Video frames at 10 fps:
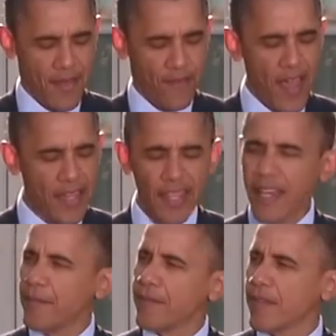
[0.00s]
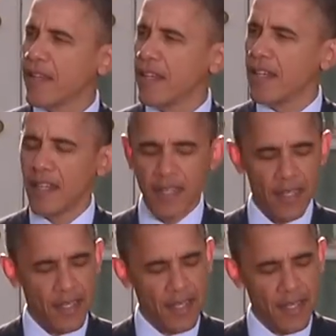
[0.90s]
Finally,
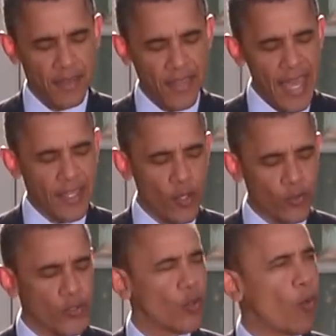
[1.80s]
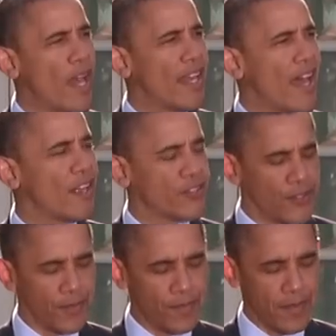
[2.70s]
thank you to the White
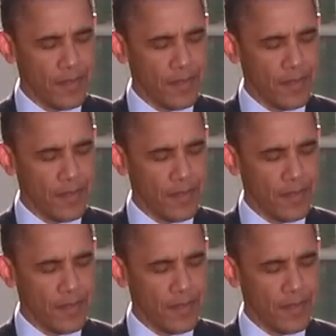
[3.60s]
House